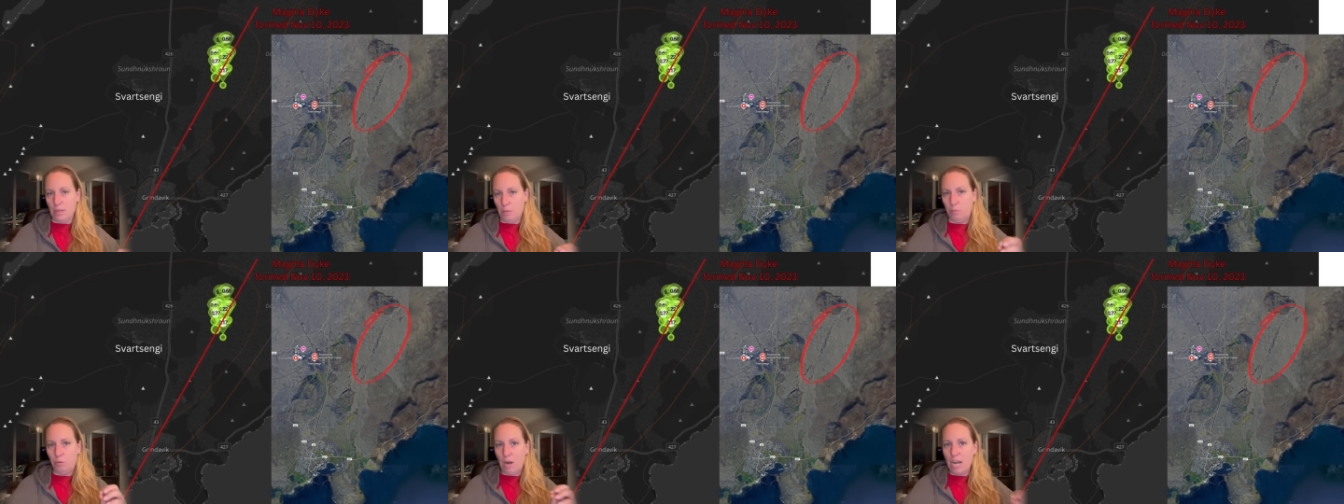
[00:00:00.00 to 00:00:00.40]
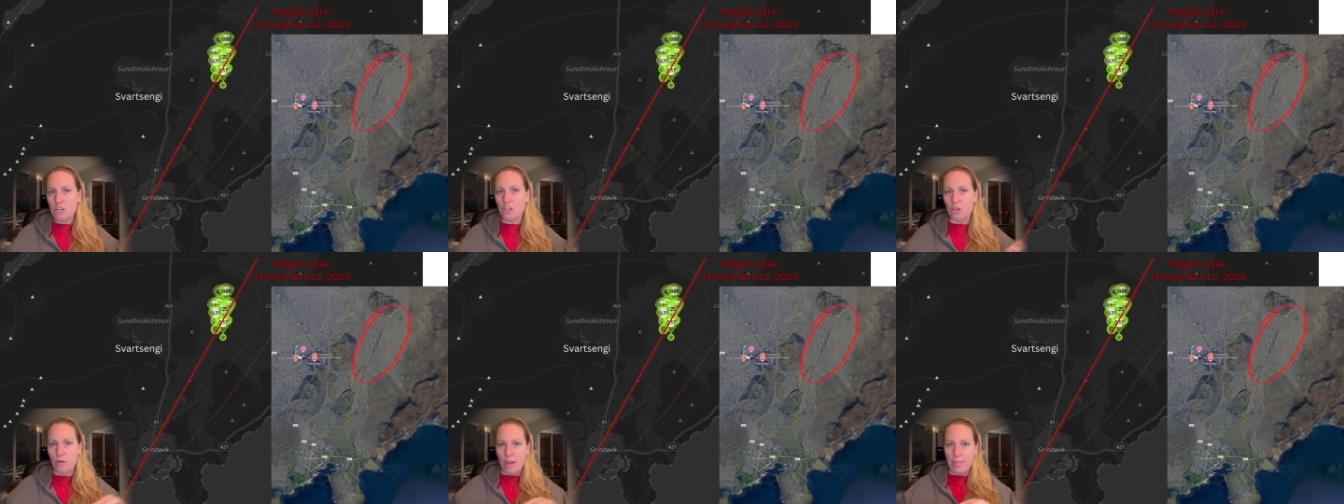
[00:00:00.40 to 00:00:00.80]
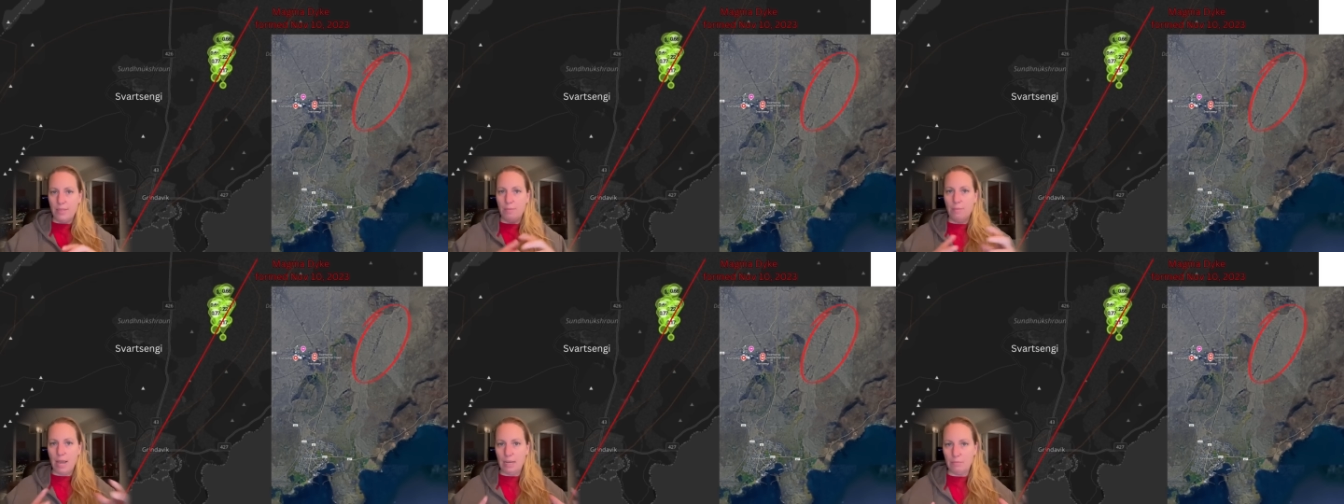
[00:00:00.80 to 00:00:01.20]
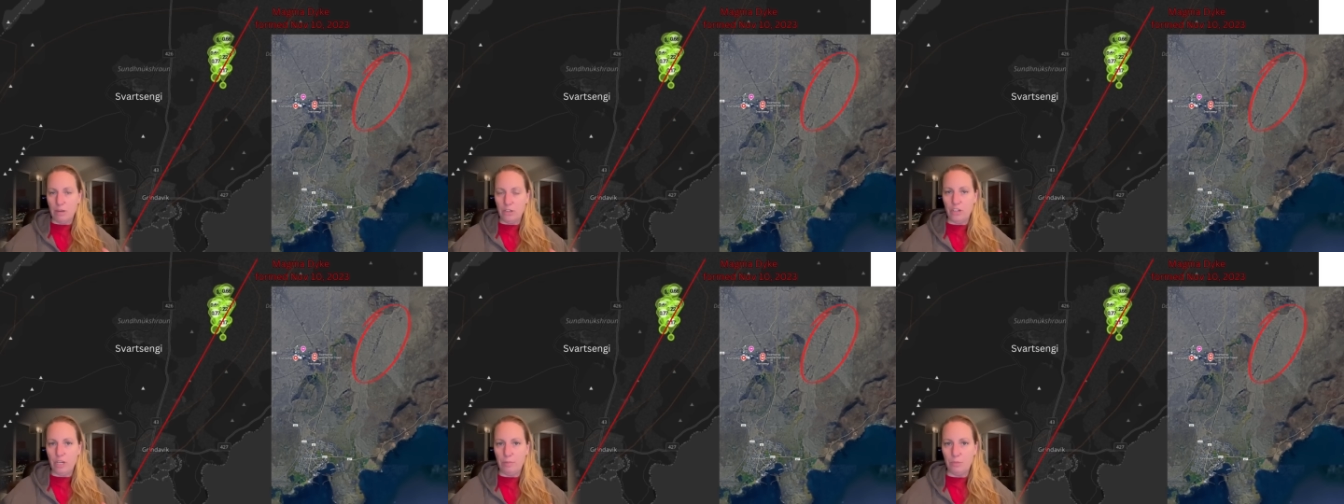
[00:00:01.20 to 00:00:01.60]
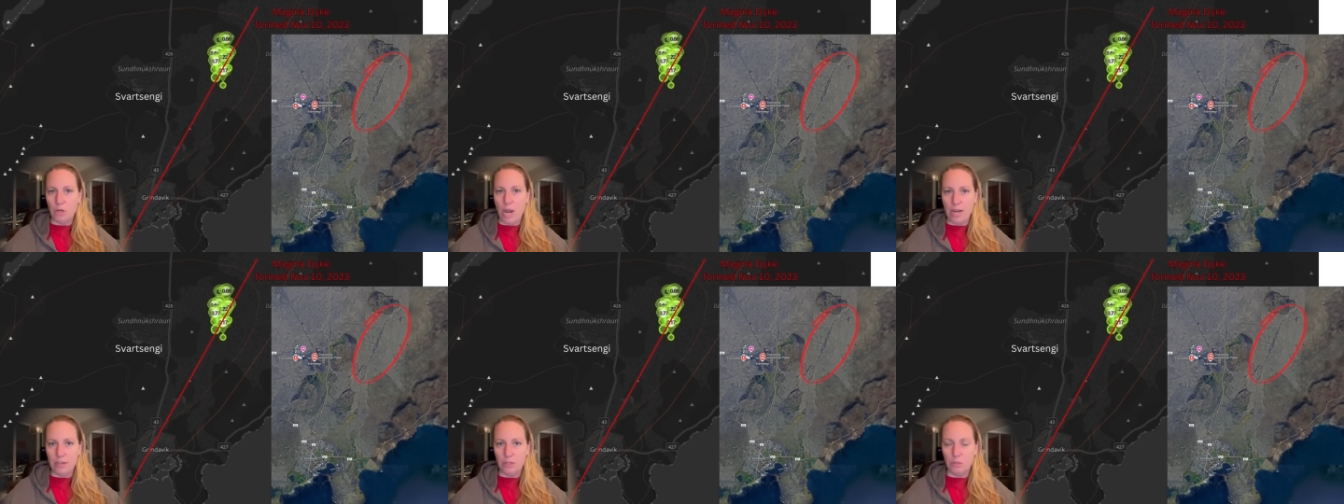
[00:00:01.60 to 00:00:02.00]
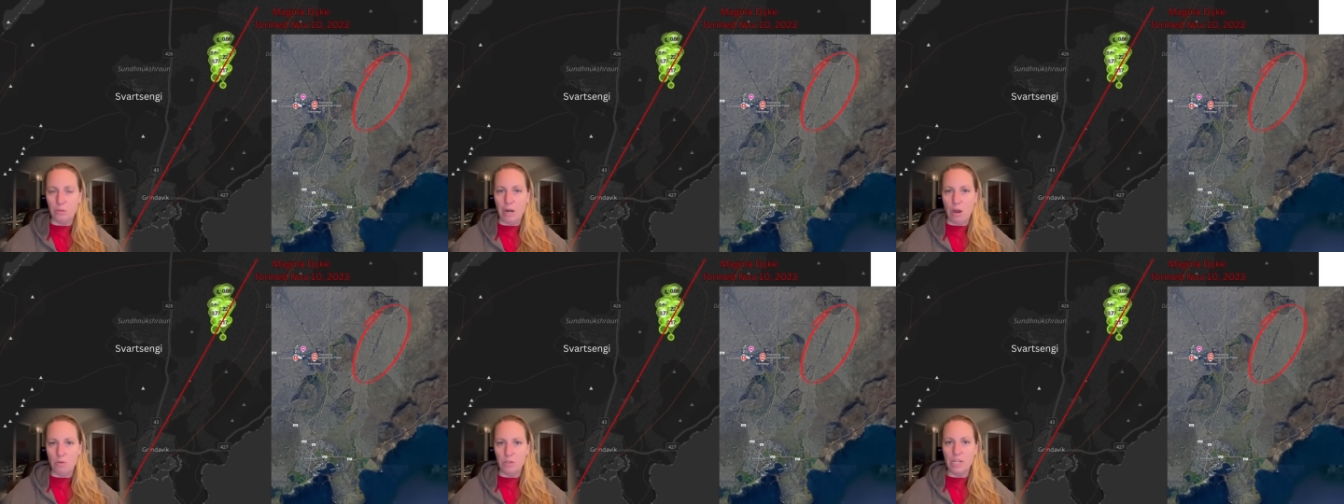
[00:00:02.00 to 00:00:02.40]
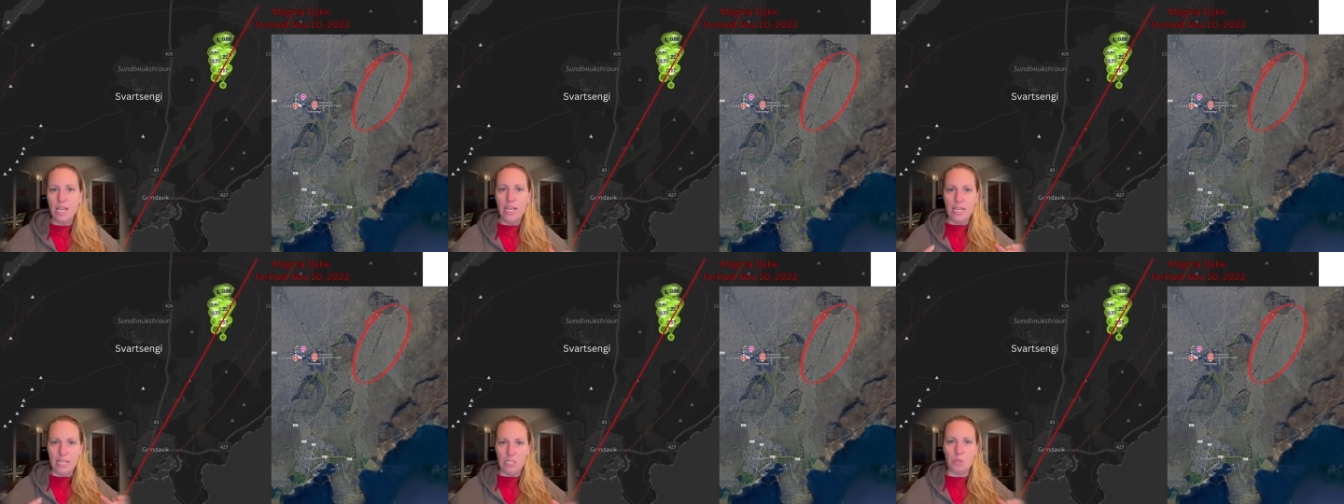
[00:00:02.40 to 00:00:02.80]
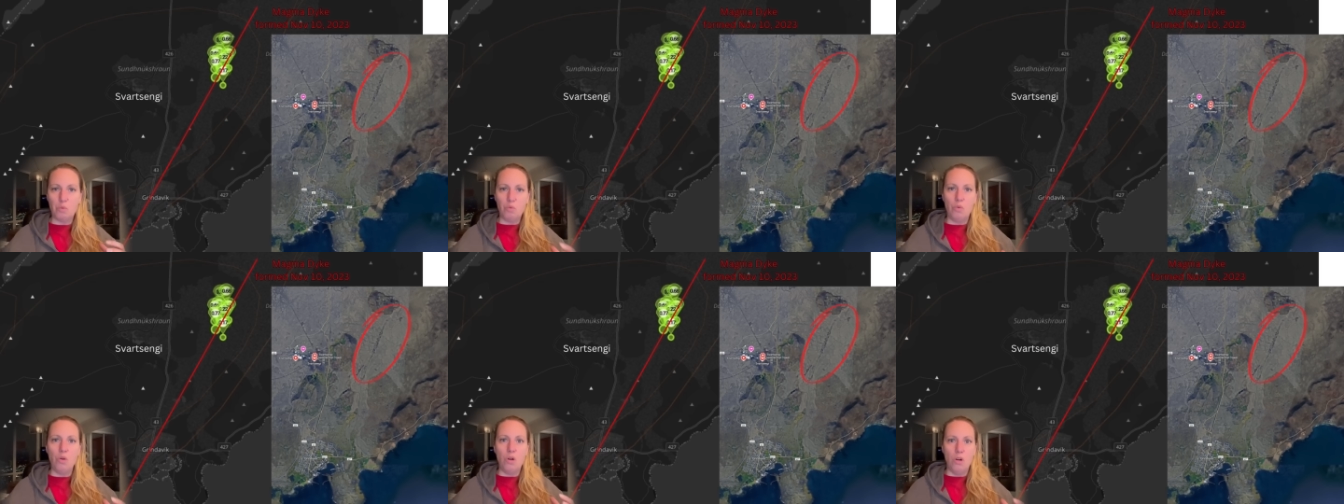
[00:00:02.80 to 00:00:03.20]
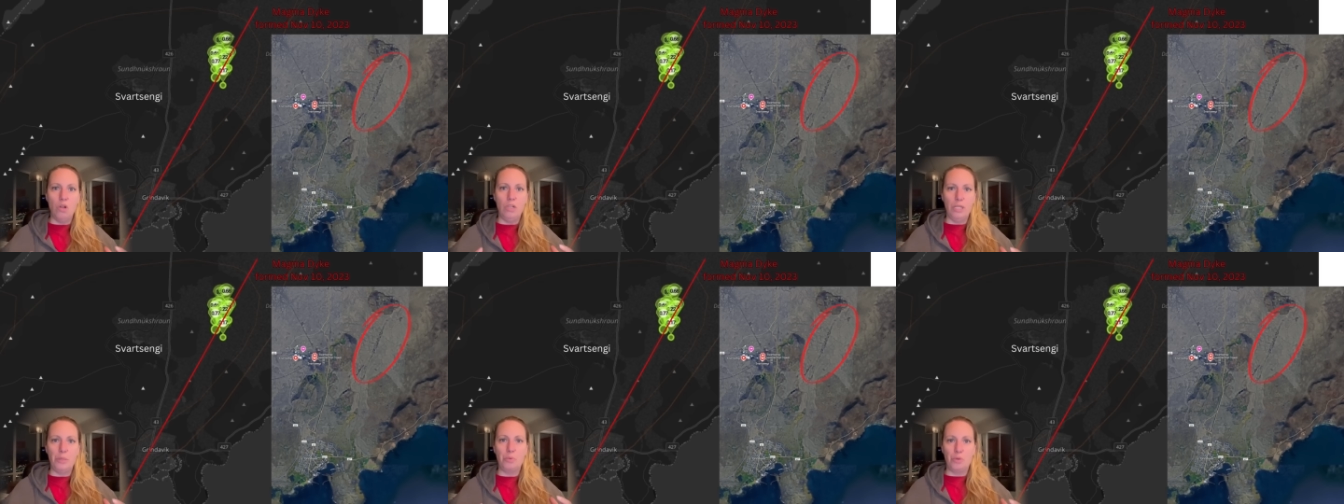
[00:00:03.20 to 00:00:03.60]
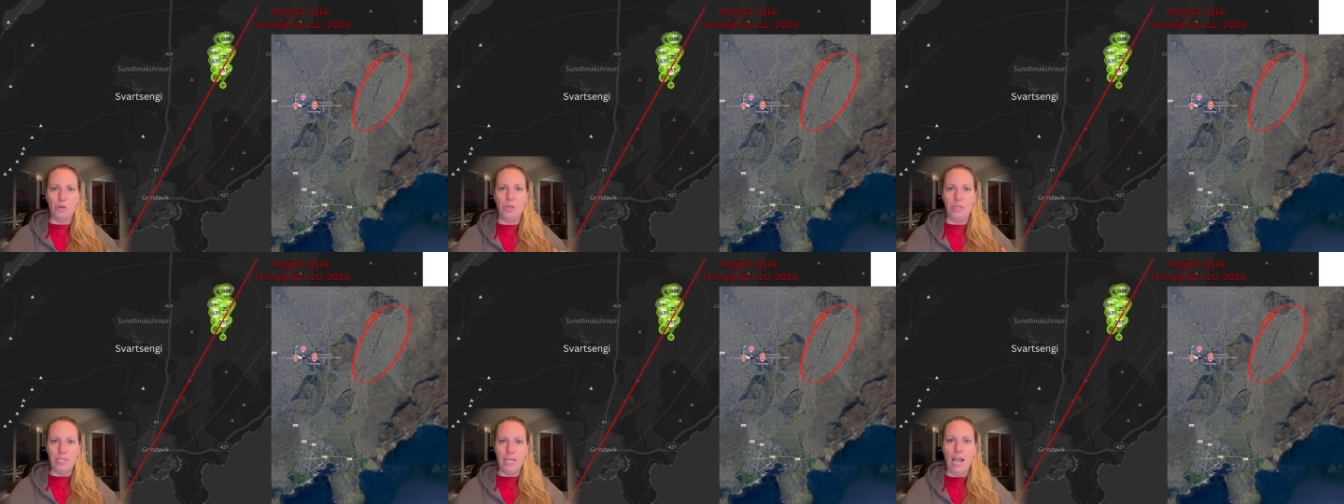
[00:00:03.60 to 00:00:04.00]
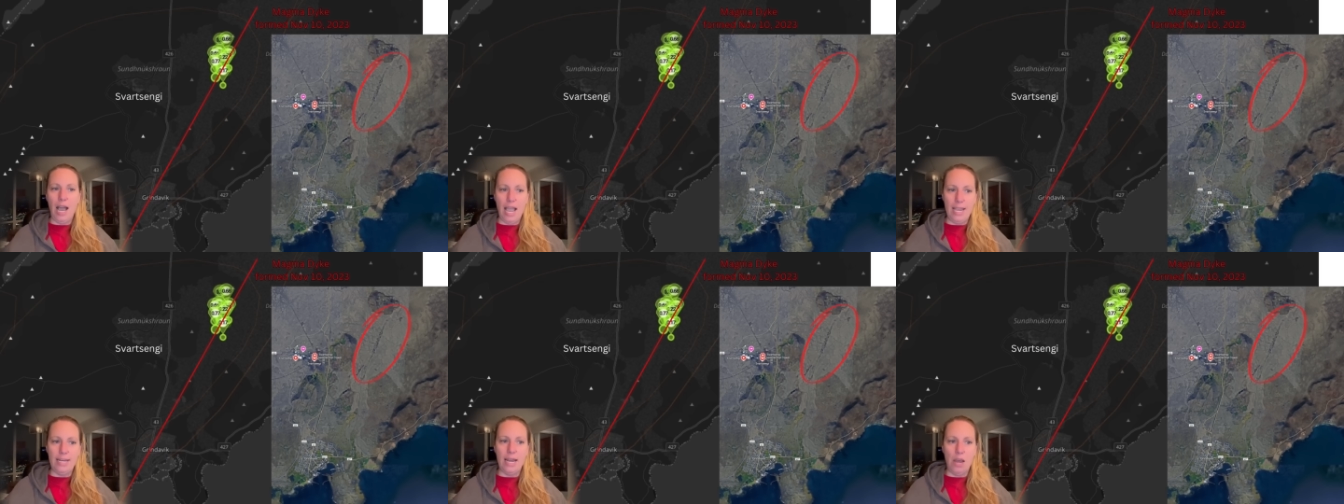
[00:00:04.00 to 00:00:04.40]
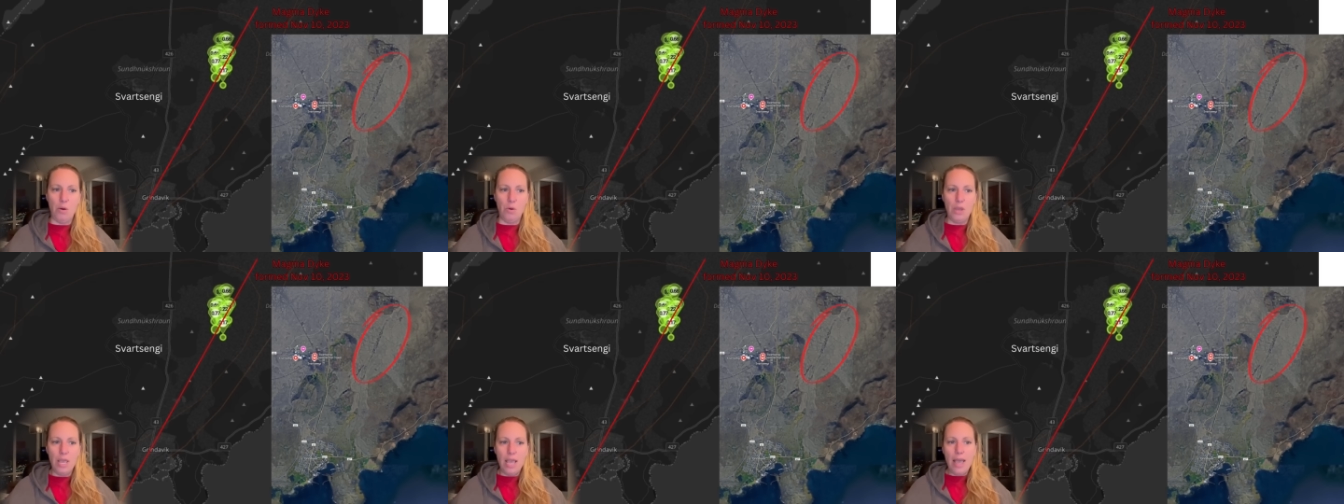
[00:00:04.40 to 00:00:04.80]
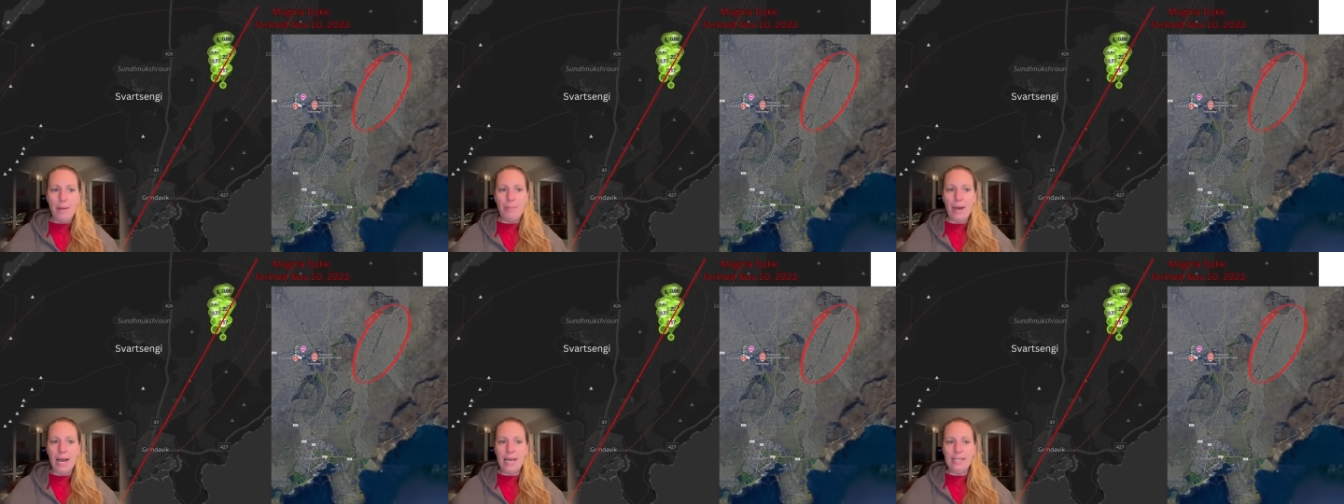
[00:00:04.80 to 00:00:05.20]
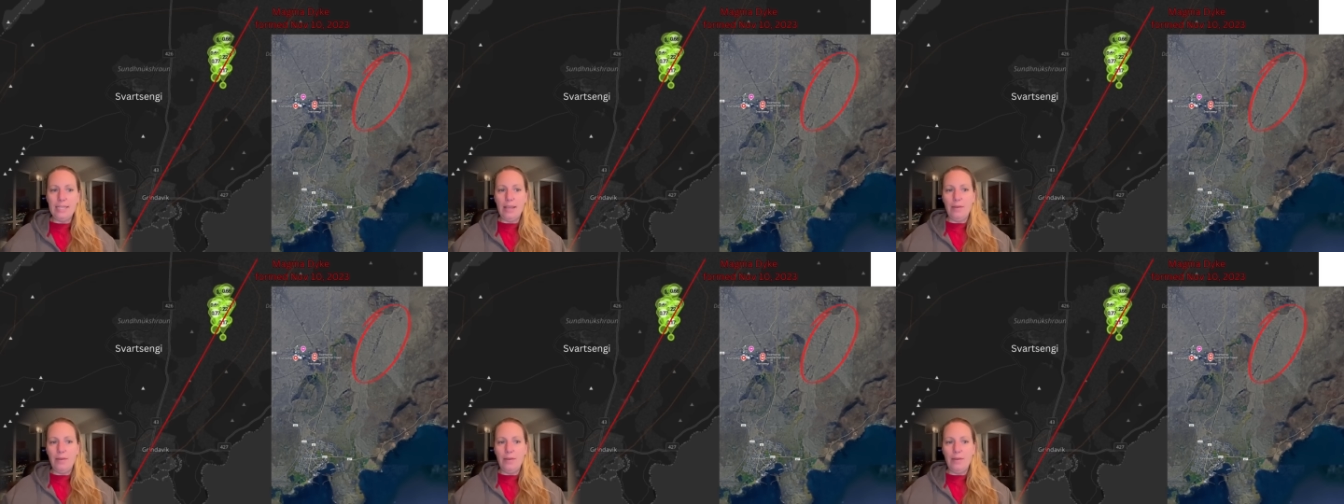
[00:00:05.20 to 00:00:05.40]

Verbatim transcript: the pressure in the magma chamber underground is really, really high now. But